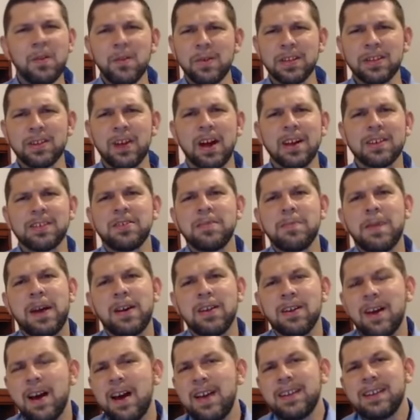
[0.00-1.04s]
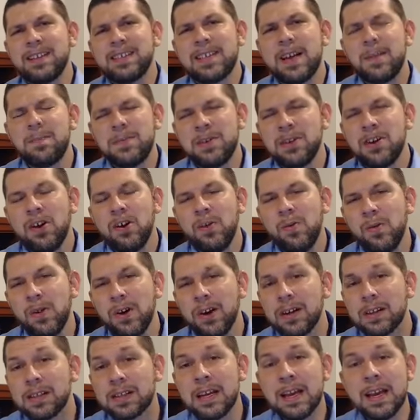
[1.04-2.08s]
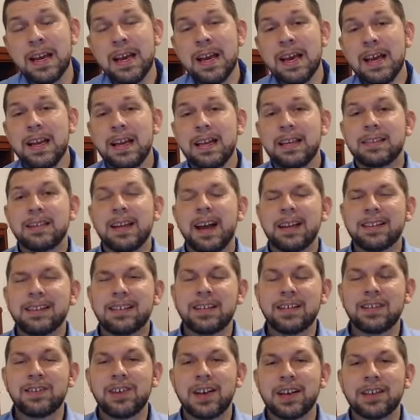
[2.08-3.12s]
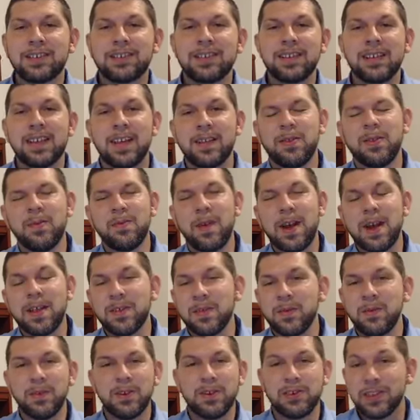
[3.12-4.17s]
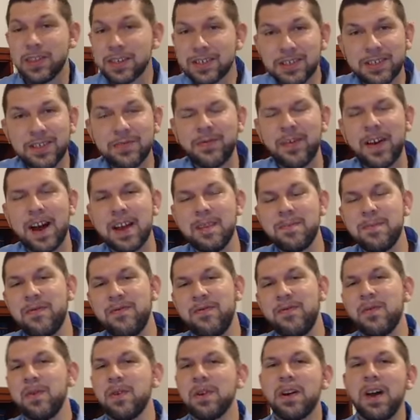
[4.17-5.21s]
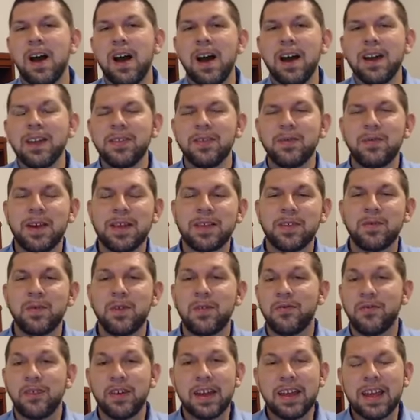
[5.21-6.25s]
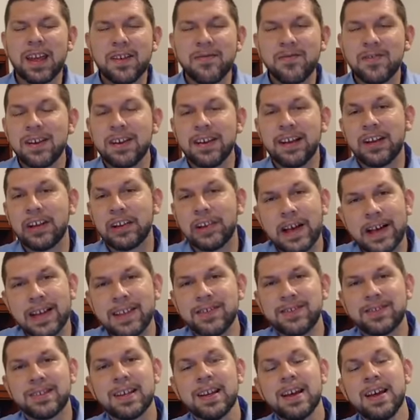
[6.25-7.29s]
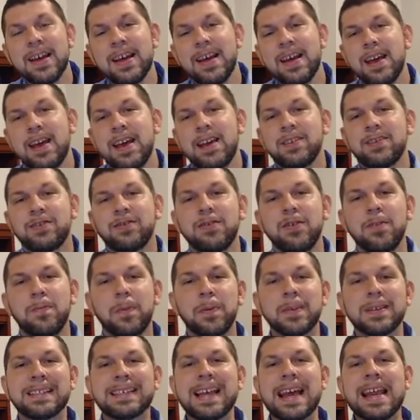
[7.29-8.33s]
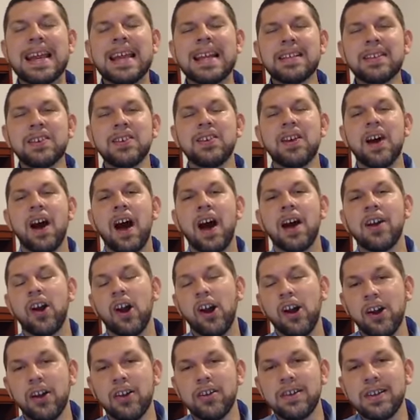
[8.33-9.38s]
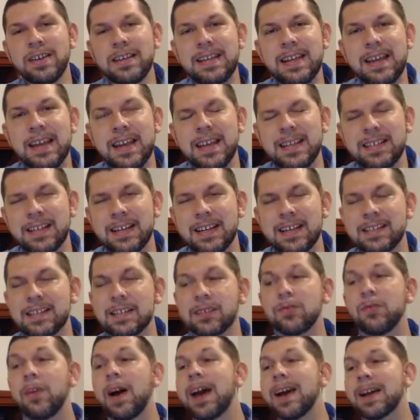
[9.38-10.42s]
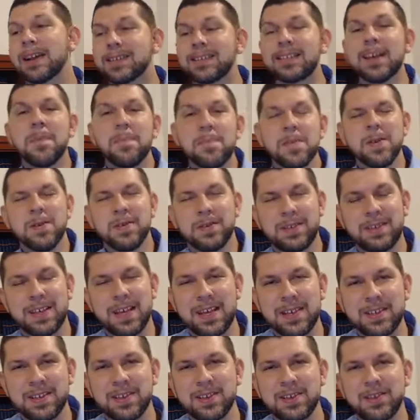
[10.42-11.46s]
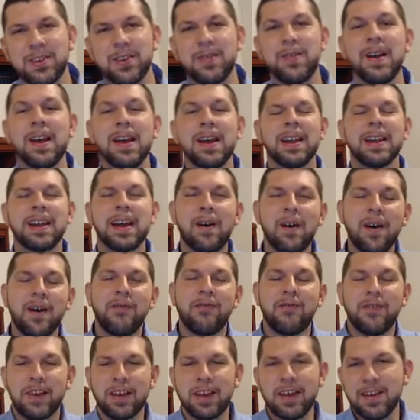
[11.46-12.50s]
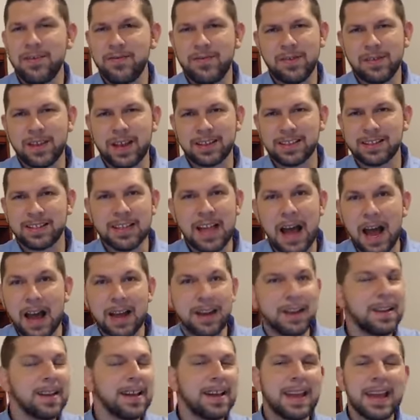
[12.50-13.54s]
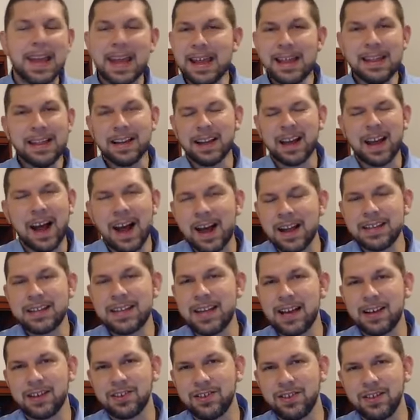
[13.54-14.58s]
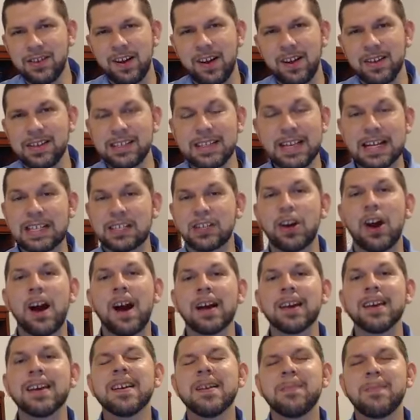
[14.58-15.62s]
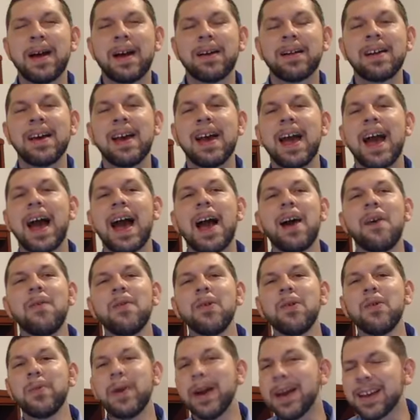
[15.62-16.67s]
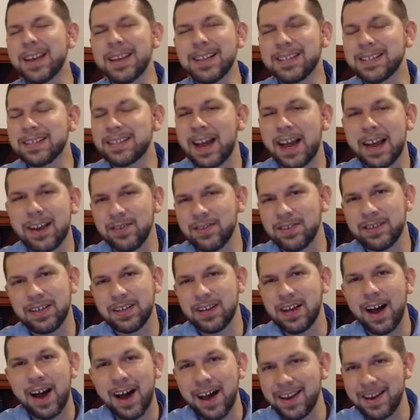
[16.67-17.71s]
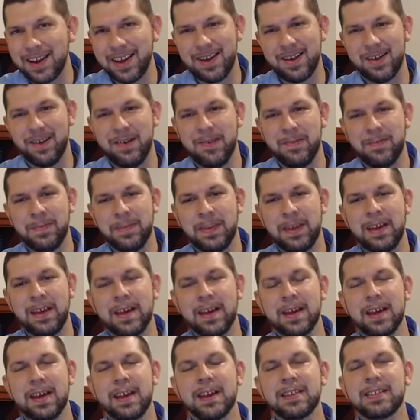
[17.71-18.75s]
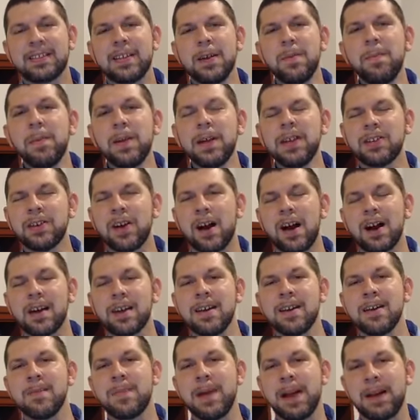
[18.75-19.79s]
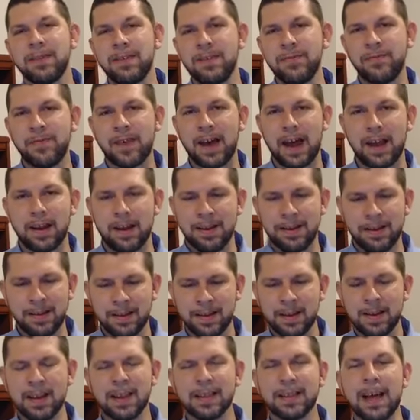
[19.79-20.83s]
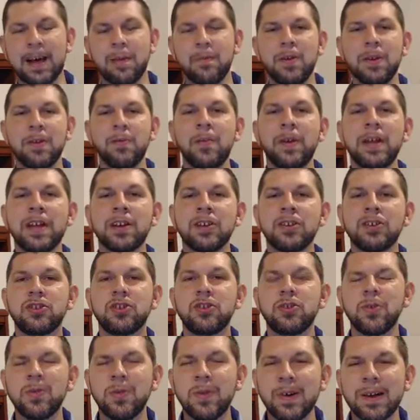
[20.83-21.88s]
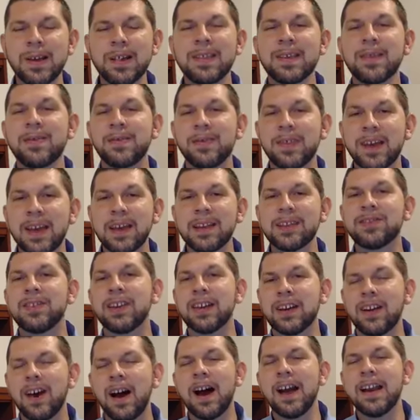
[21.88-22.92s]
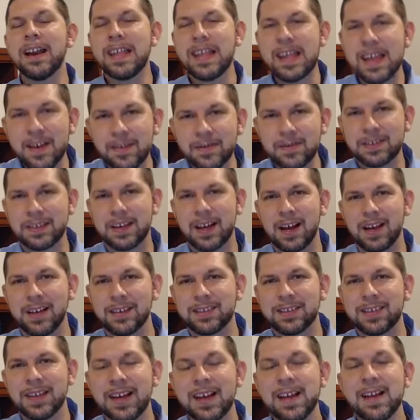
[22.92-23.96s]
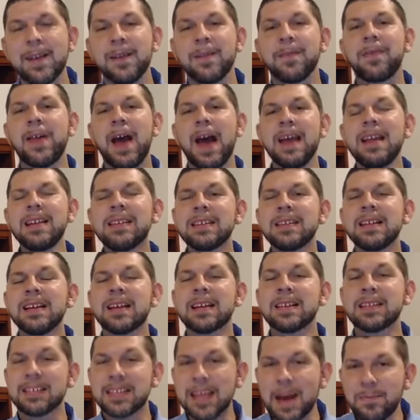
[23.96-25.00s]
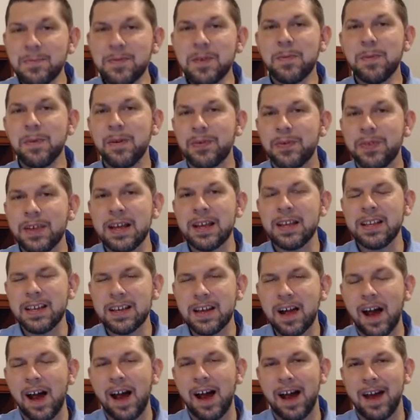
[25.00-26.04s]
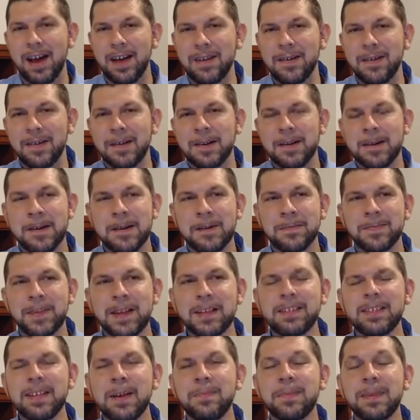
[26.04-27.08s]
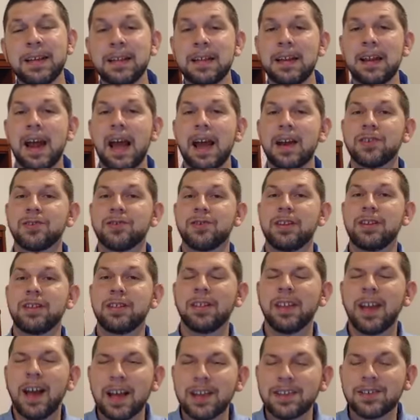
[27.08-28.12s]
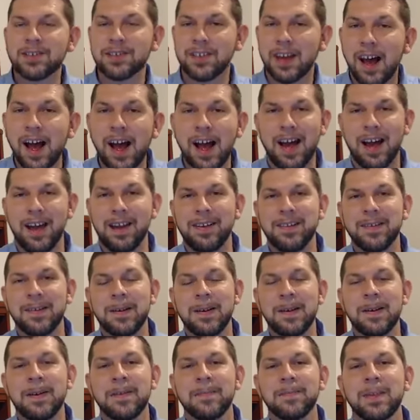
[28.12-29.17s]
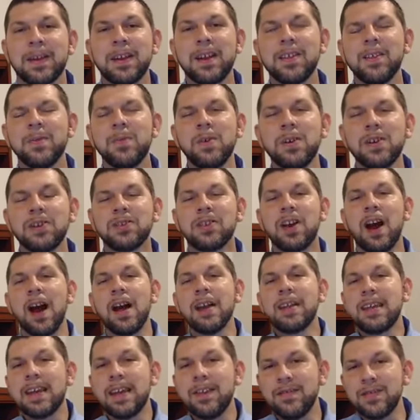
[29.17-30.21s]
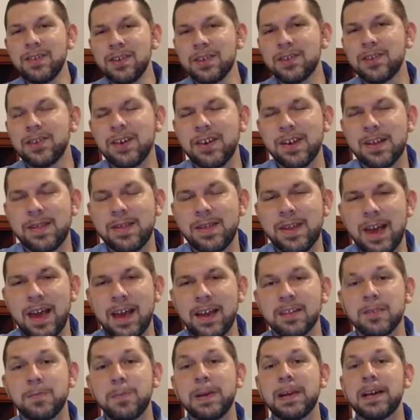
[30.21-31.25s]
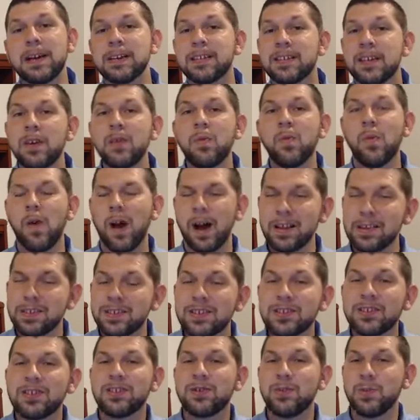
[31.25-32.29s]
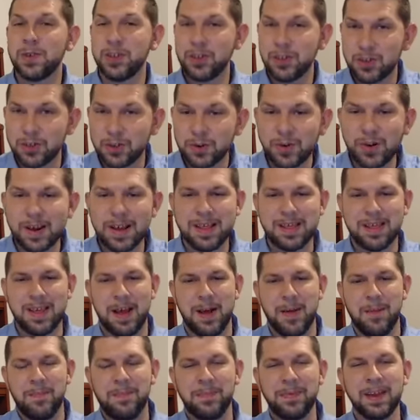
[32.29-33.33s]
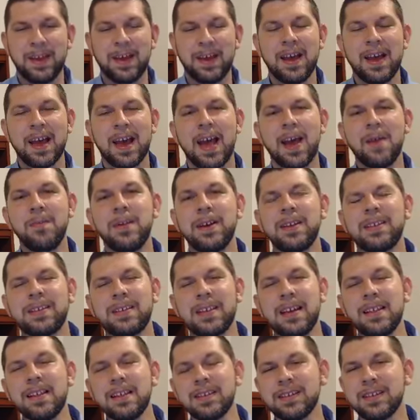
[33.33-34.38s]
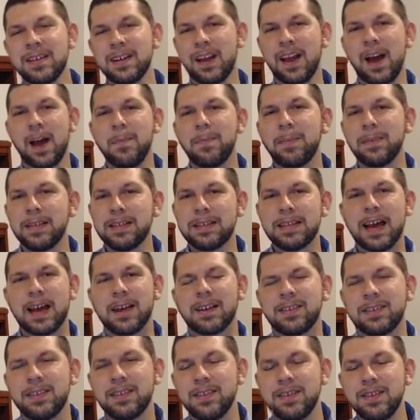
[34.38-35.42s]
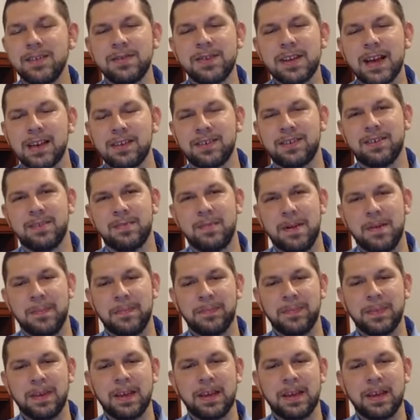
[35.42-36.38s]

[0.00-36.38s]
He talks about God accepting our works. He's not suggesting that the way that we're justified before God and the way that we're forgiven and cleansed is through presenting to God our good deeds. And he says, well, I accept those things, and so now I forgive you. That's not in the context at all. He's not talking about how we're reconciled to God here. He's simply talking about the fact that when we enjoy the things that God gives us, that is an acceptable thing to God. That's something that actually delights God. In other words, God gives us good things because he wants us to enjoy them. And we see this in a couple of texts in the New Testament.